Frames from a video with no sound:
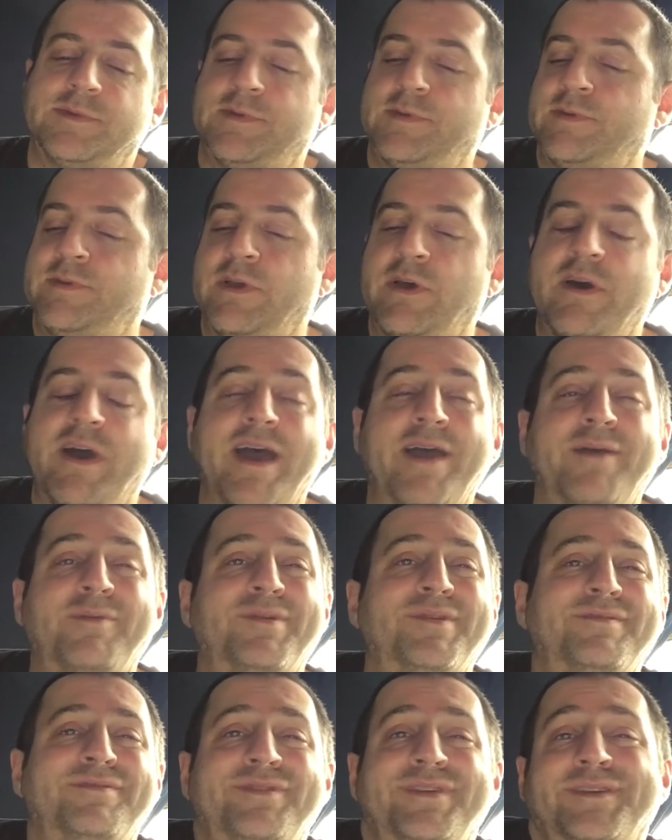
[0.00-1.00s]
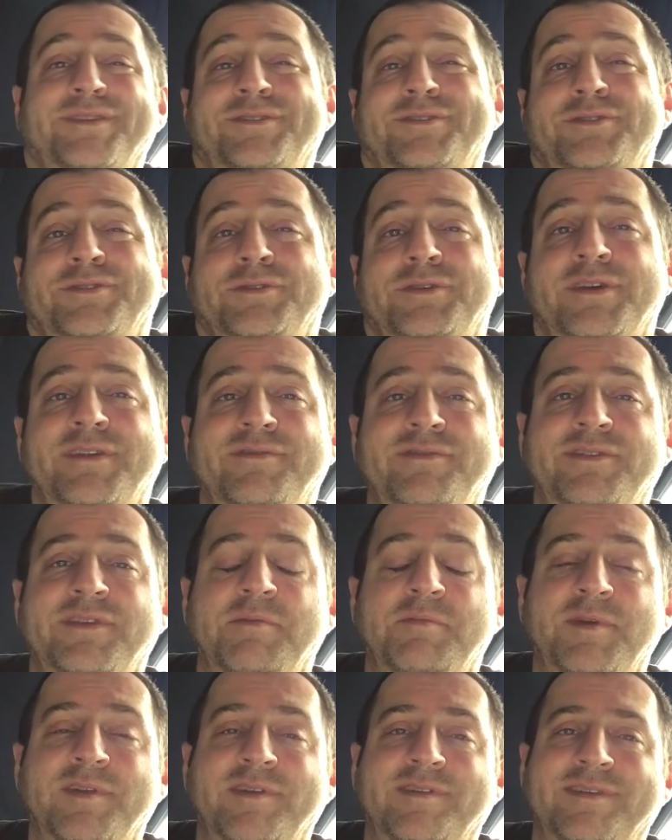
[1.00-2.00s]
So I wouldn't feel too good if
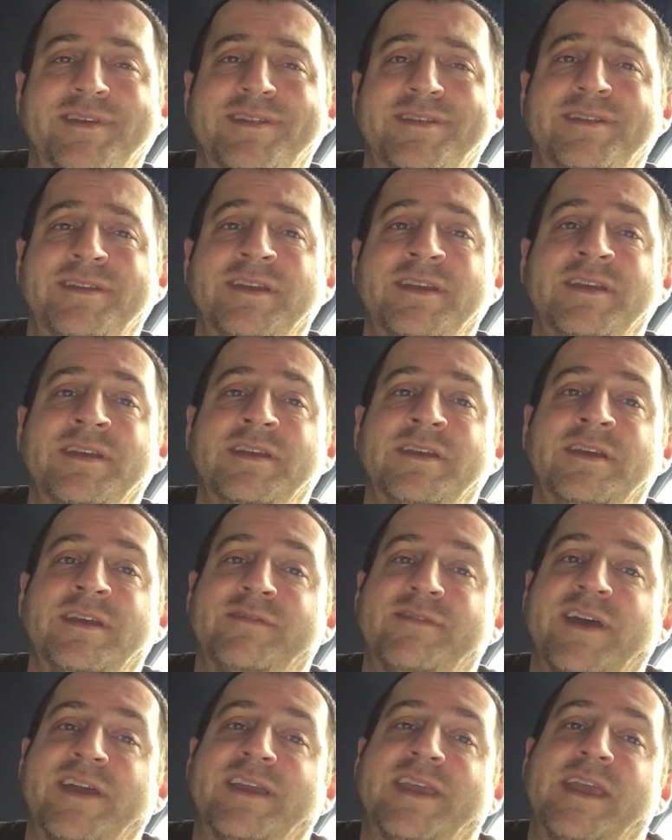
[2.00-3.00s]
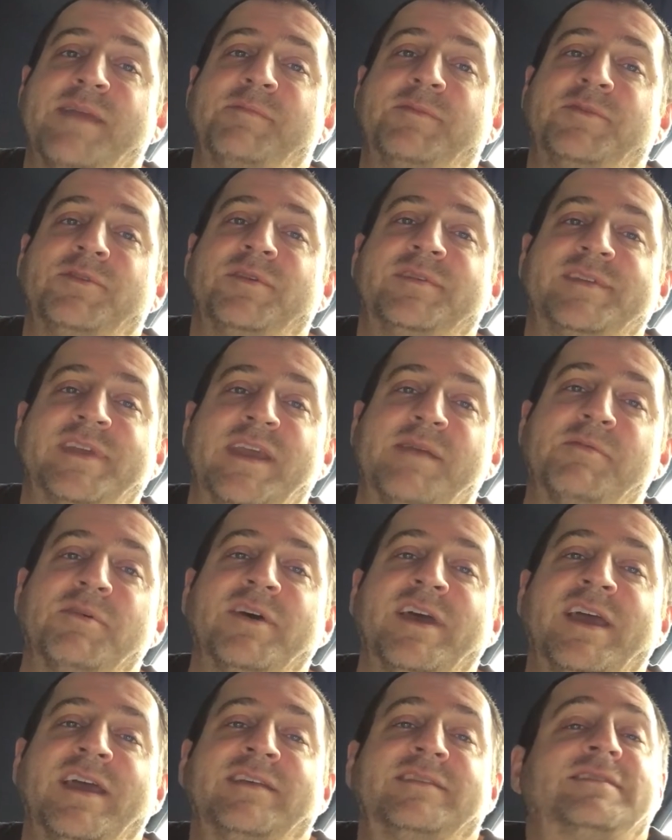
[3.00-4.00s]
someone said, if I came to a table,
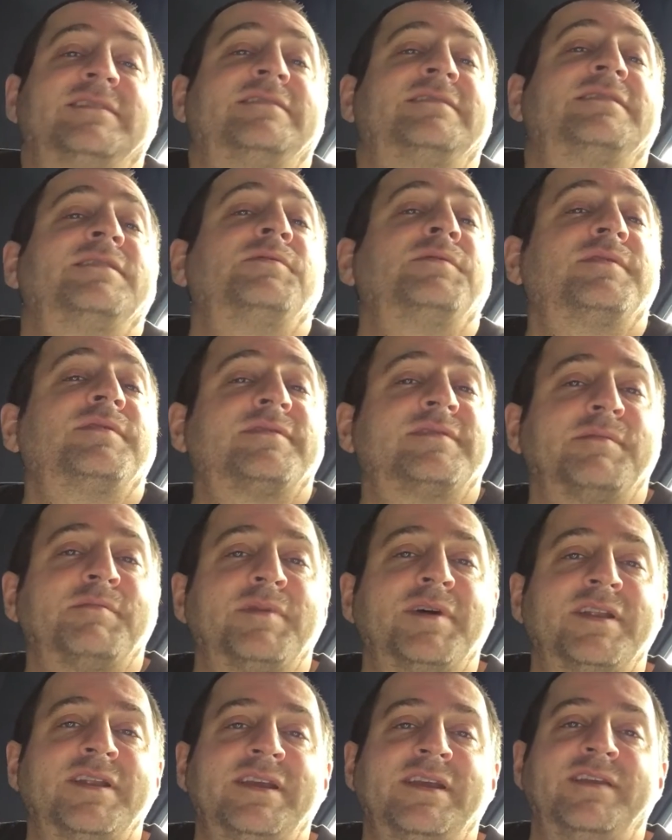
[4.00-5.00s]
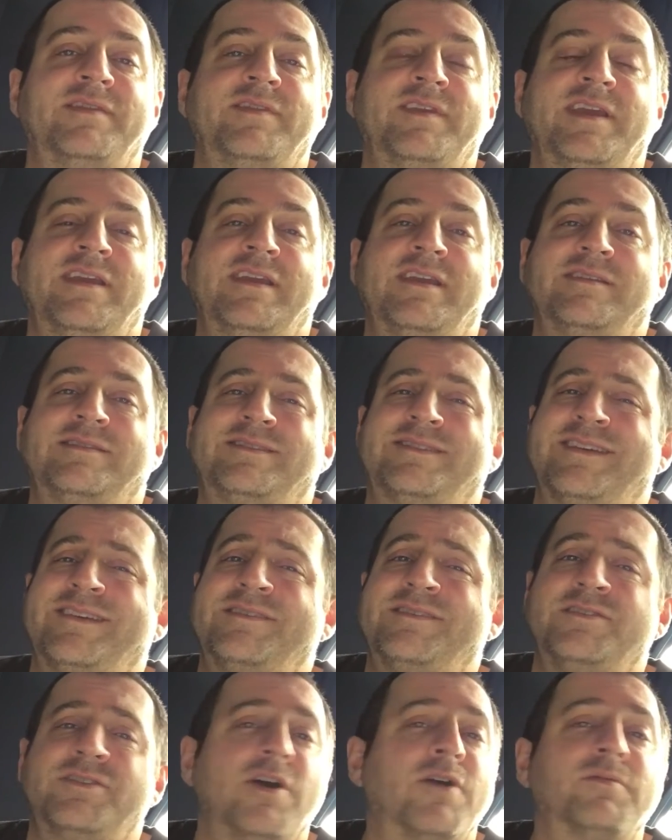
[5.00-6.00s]
asked to sit with somebody, and they
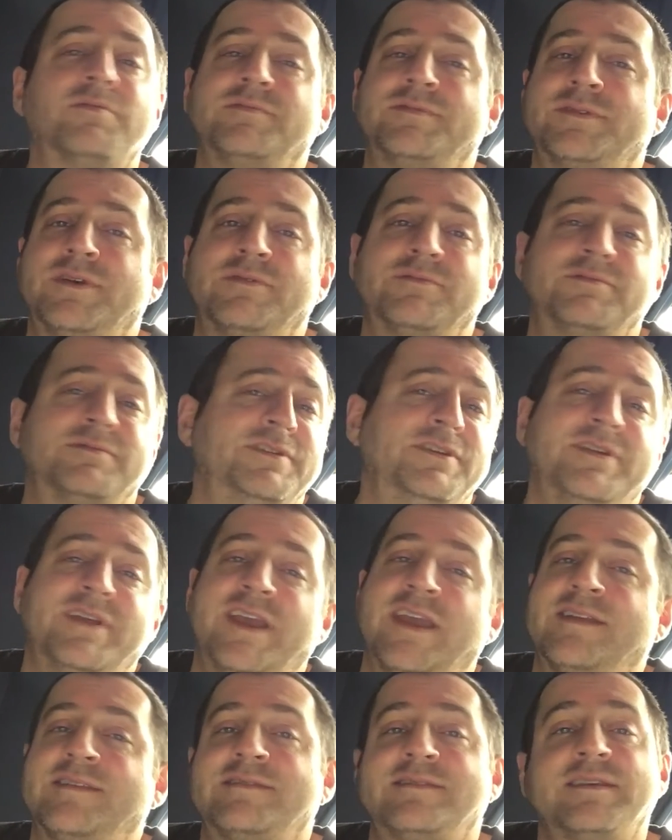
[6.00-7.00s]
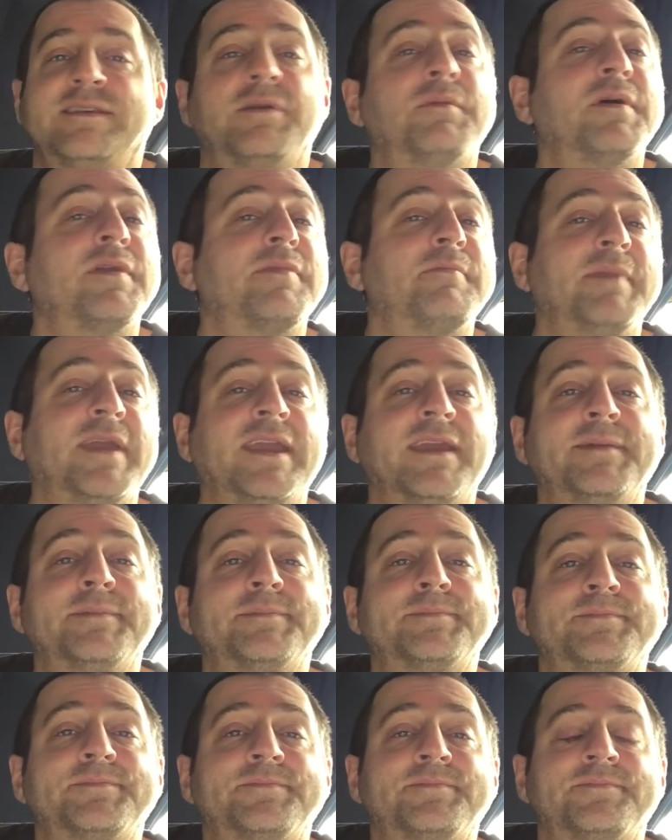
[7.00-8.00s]
said, no, you can't sit with me.
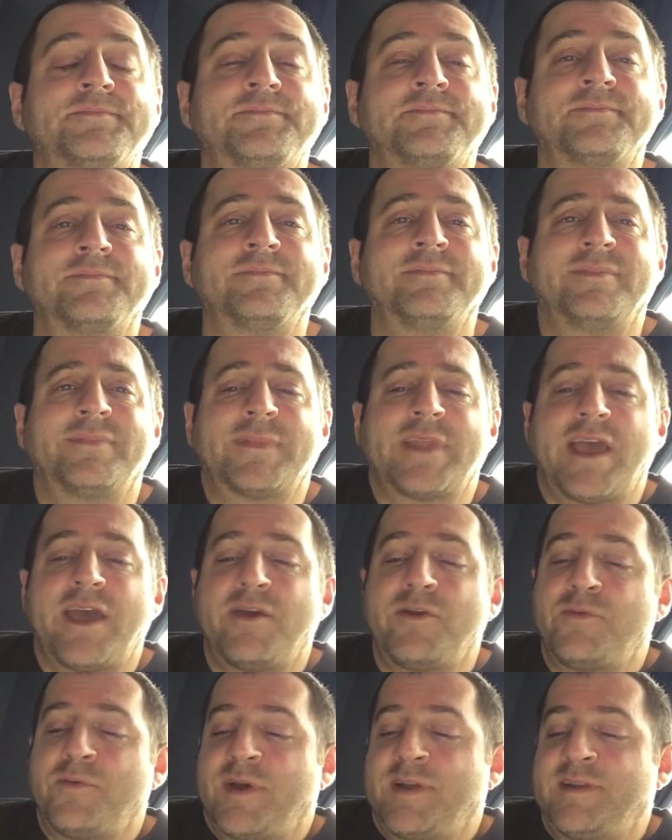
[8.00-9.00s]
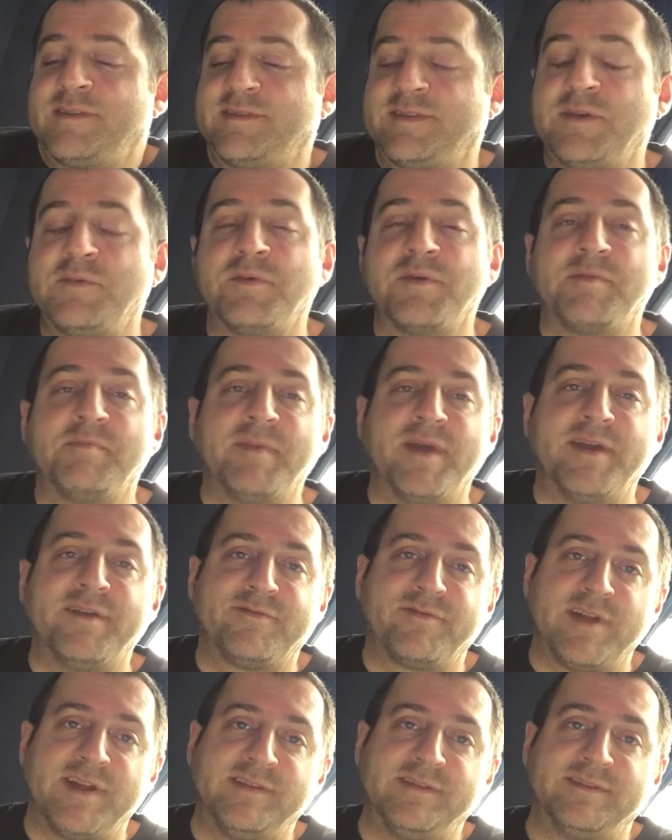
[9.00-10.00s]
I would want to sit with my
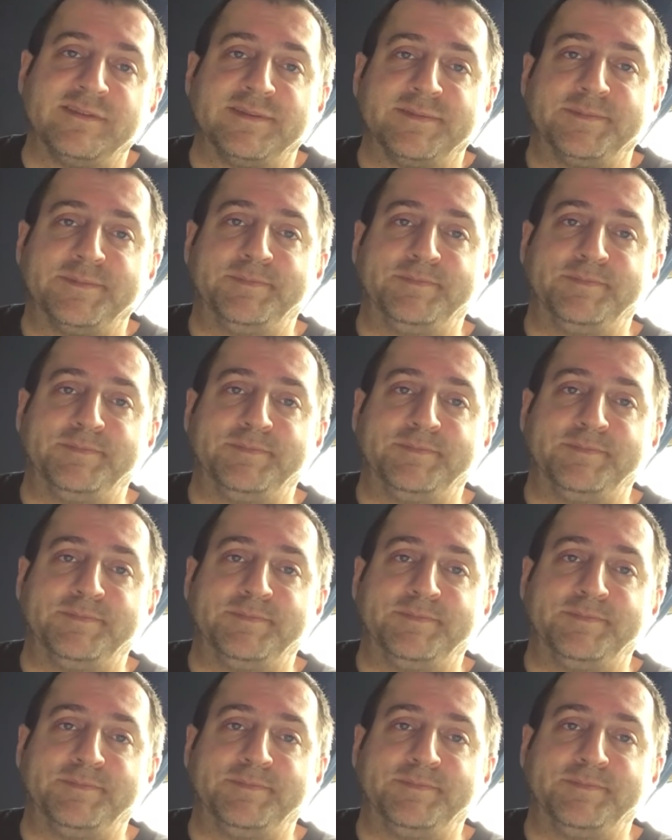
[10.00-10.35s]
friends.